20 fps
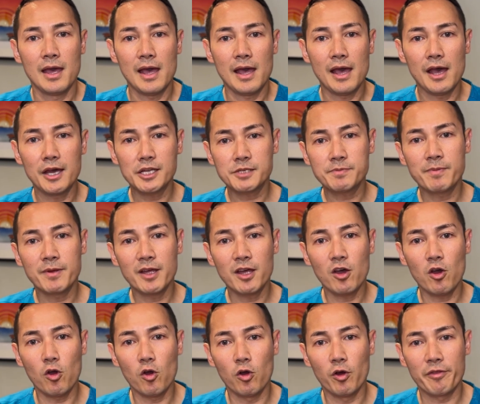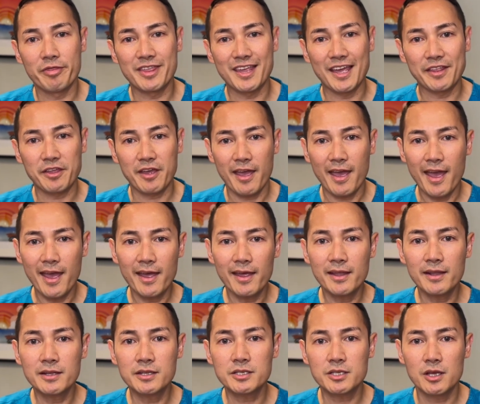Asthma, on the other
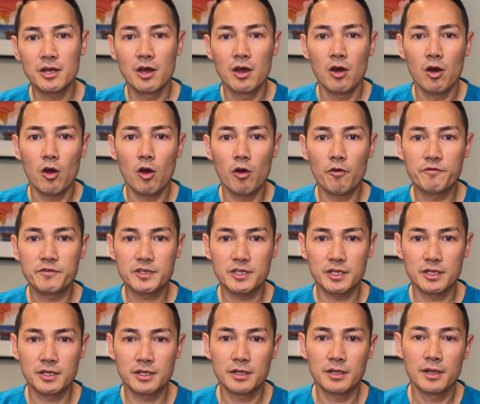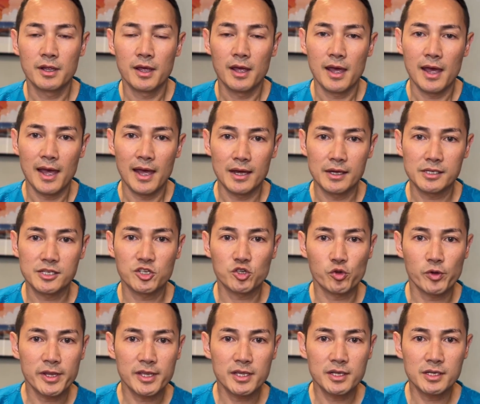hand, often has
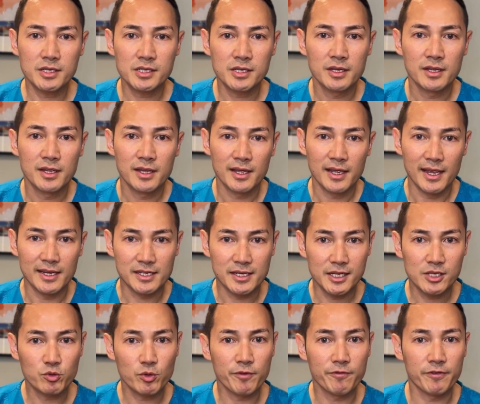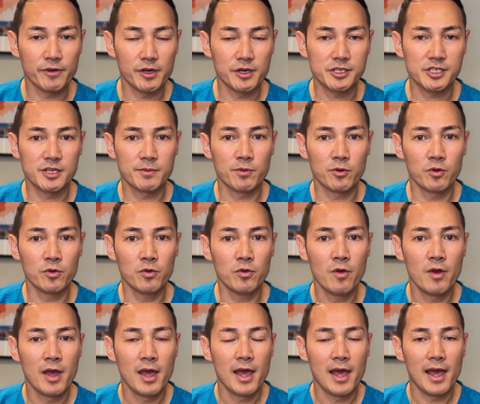triggers, it is reversible,
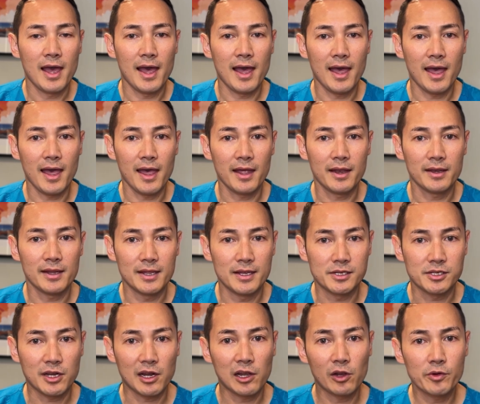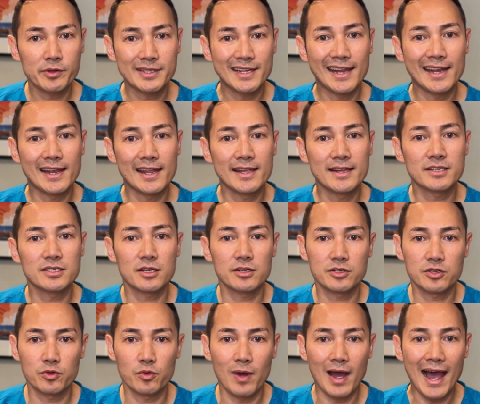and is closely linked
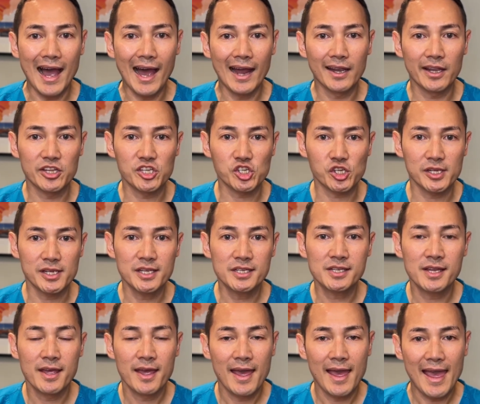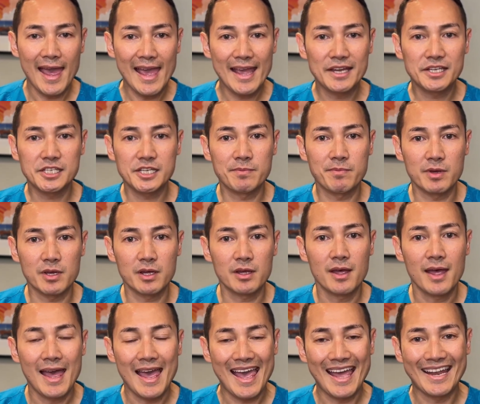to allergies, eczema,
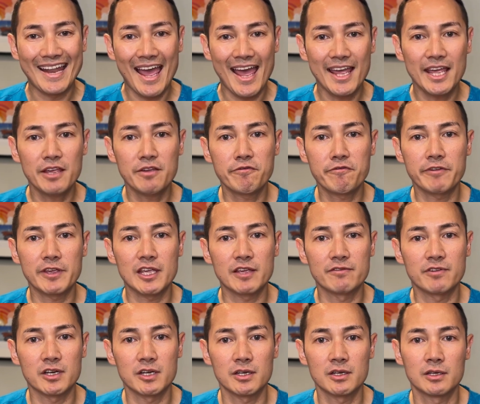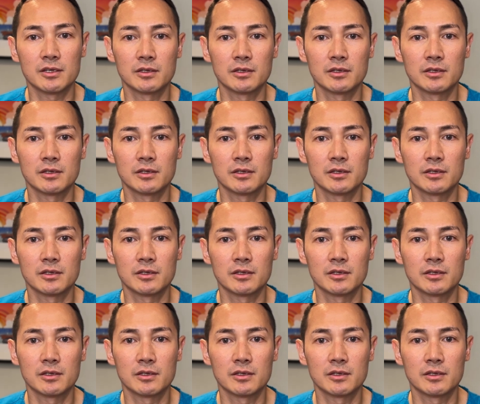and hay fever.